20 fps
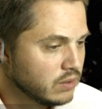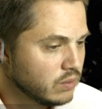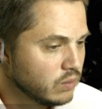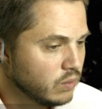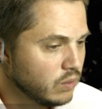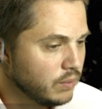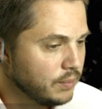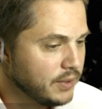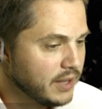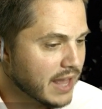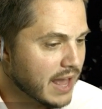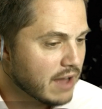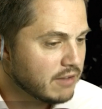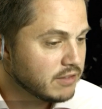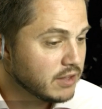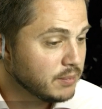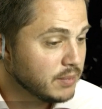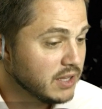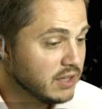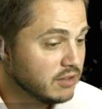Will we have
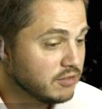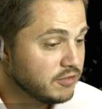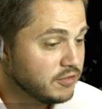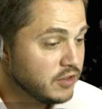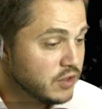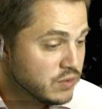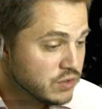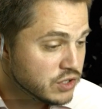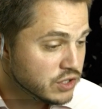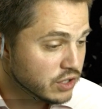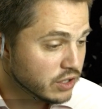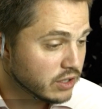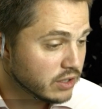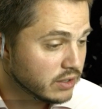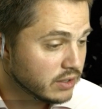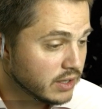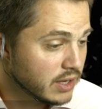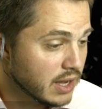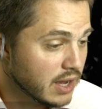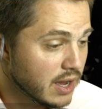them in the
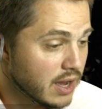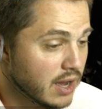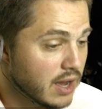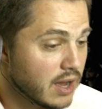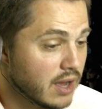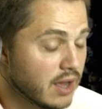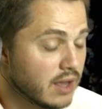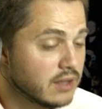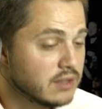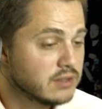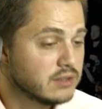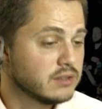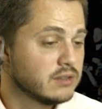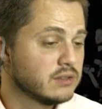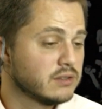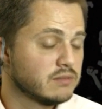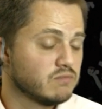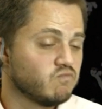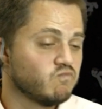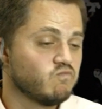future?
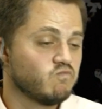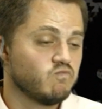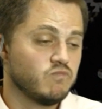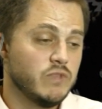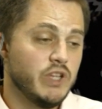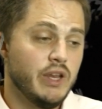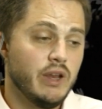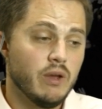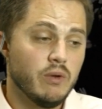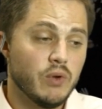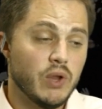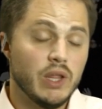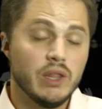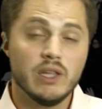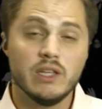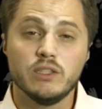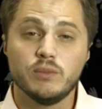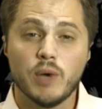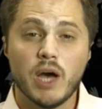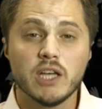
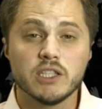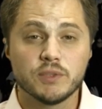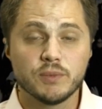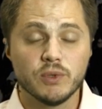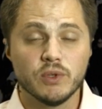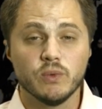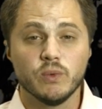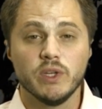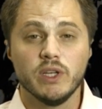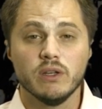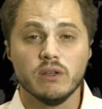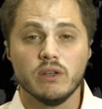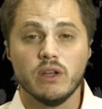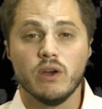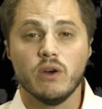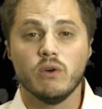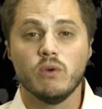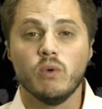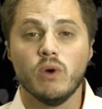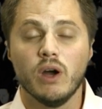Anything's possible. We don't
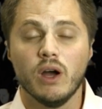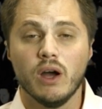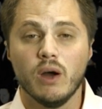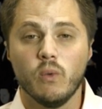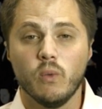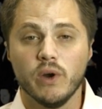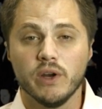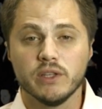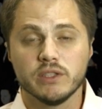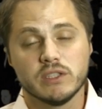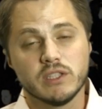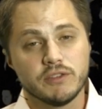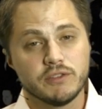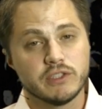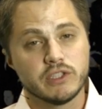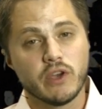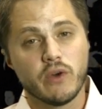know where the stuff is